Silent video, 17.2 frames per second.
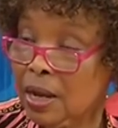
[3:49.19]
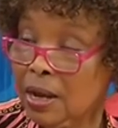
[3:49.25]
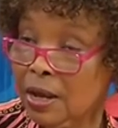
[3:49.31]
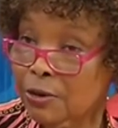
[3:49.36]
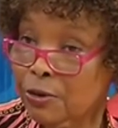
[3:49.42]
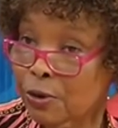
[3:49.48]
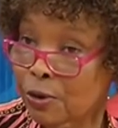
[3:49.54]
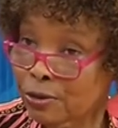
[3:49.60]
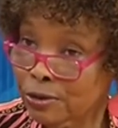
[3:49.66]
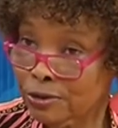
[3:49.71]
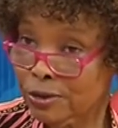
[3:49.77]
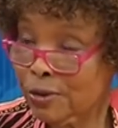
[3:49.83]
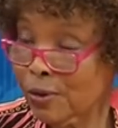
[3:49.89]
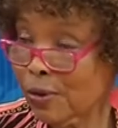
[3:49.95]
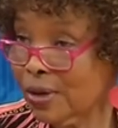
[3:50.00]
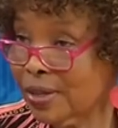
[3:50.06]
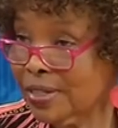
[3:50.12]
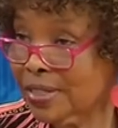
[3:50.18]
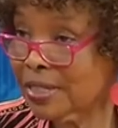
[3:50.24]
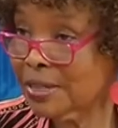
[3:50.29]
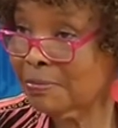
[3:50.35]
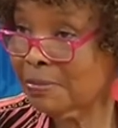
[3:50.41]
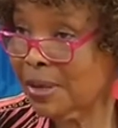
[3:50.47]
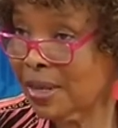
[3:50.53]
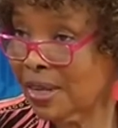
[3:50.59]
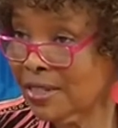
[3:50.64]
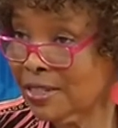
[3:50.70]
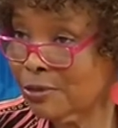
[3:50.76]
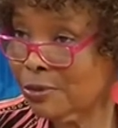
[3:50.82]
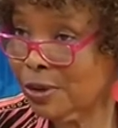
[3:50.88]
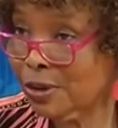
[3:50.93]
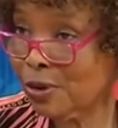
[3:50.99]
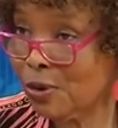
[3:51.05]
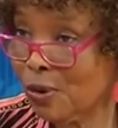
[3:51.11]
And also it's the place
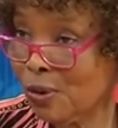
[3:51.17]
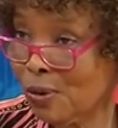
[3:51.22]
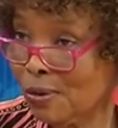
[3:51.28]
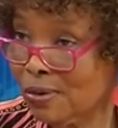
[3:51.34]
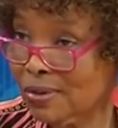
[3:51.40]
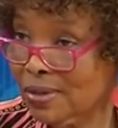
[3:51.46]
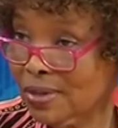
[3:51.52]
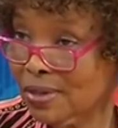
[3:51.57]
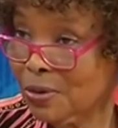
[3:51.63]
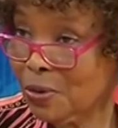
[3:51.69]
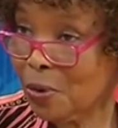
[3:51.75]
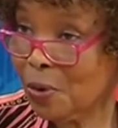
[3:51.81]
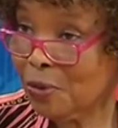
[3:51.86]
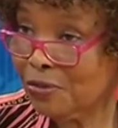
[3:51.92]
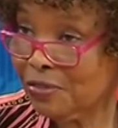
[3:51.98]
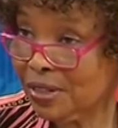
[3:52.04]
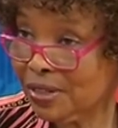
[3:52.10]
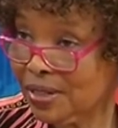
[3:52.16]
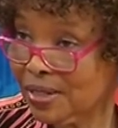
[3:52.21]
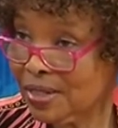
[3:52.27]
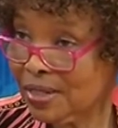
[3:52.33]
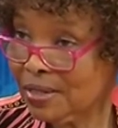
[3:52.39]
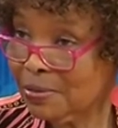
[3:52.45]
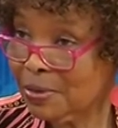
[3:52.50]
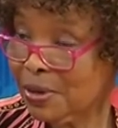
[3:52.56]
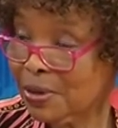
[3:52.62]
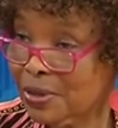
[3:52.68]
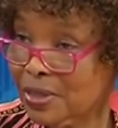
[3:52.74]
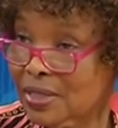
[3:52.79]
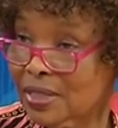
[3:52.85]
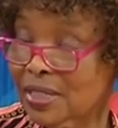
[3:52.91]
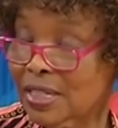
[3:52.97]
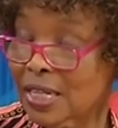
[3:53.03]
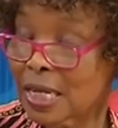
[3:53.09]
we call office,
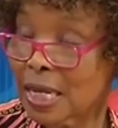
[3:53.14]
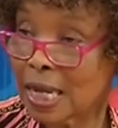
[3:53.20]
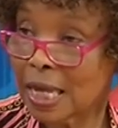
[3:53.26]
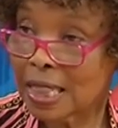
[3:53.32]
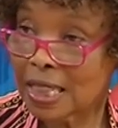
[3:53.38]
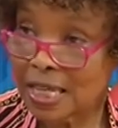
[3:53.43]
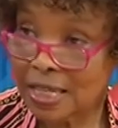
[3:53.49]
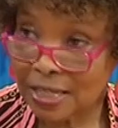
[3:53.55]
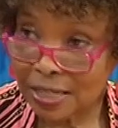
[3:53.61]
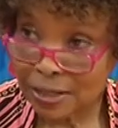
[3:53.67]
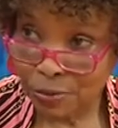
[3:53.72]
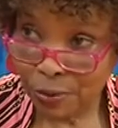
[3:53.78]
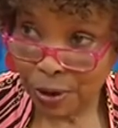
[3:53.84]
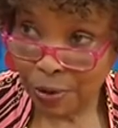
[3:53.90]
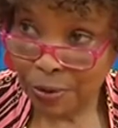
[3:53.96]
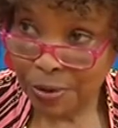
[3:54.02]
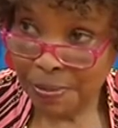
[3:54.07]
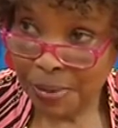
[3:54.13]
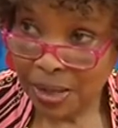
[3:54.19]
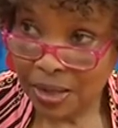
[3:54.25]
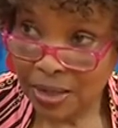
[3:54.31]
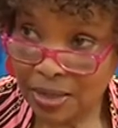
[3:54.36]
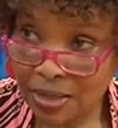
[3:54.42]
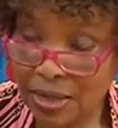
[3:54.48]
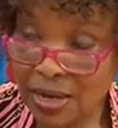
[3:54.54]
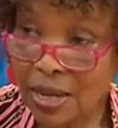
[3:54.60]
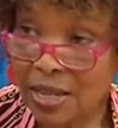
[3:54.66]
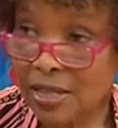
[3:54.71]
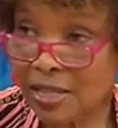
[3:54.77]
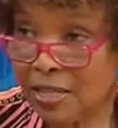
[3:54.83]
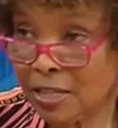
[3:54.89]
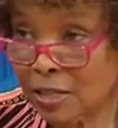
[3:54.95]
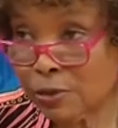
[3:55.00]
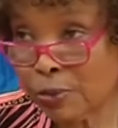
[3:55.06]
because this is where we meet,
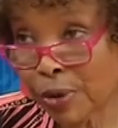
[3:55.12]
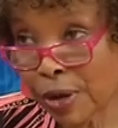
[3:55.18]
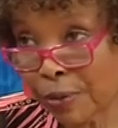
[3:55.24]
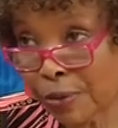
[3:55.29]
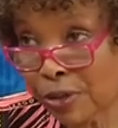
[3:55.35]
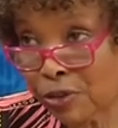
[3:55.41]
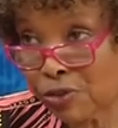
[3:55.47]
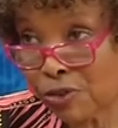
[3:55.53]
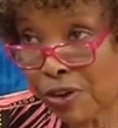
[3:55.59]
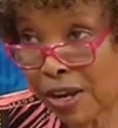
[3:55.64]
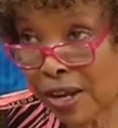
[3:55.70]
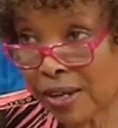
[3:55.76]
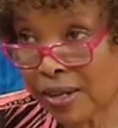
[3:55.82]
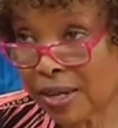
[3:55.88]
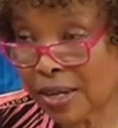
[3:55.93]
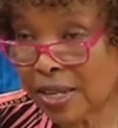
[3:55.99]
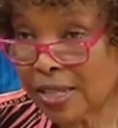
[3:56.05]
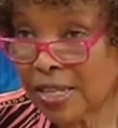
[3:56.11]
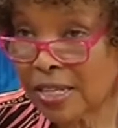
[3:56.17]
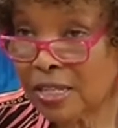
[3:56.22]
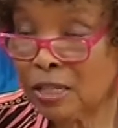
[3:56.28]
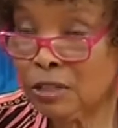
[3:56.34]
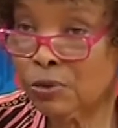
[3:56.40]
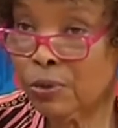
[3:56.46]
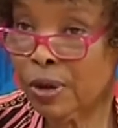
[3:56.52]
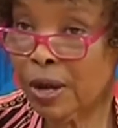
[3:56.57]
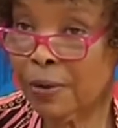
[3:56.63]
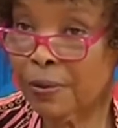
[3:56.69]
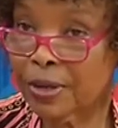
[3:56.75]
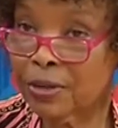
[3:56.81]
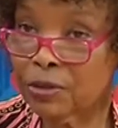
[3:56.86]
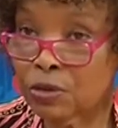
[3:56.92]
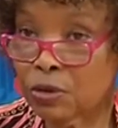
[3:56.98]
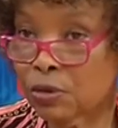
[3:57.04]
this is where we train, this is where
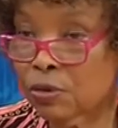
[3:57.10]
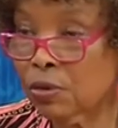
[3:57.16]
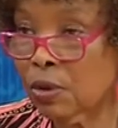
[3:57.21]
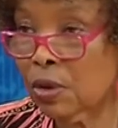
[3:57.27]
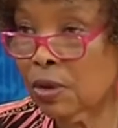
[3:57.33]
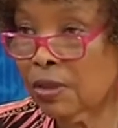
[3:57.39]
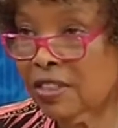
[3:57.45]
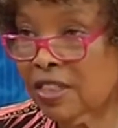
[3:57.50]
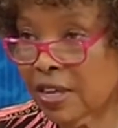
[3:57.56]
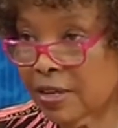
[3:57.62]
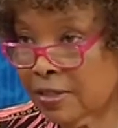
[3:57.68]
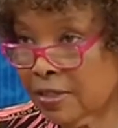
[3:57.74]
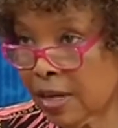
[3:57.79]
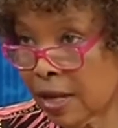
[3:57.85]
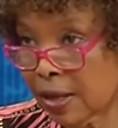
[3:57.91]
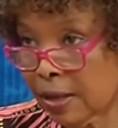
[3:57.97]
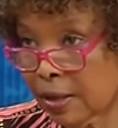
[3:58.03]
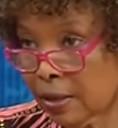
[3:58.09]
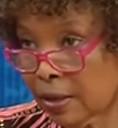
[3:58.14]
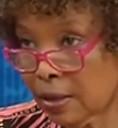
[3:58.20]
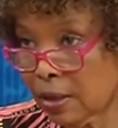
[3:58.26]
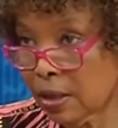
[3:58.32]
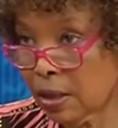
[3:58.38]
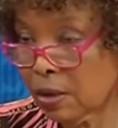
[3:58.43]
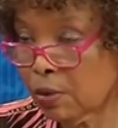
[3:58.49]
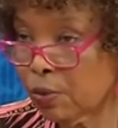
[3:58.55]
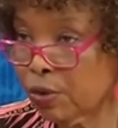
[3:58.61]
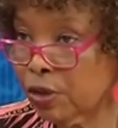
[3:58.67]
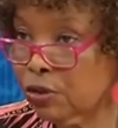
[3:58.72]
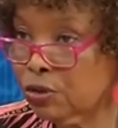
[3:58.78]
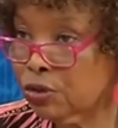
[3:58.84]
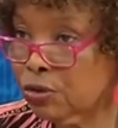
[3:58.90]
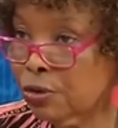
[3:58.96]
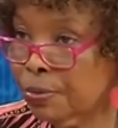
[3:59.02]
we do things like we
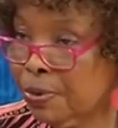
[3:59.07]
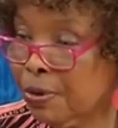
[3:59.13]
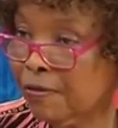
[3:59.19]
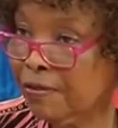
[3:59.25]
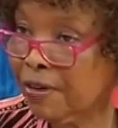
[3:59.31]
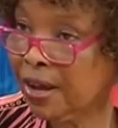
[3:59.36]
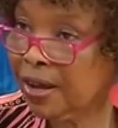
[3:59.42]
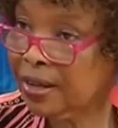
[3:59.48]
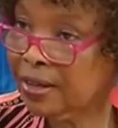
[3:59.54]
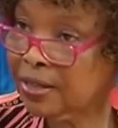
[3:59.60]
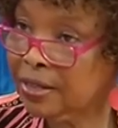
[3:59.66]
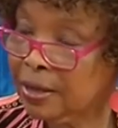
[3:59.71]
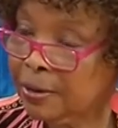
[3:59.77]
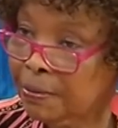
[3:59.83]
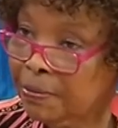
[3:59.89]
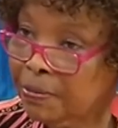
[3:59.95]
do provide,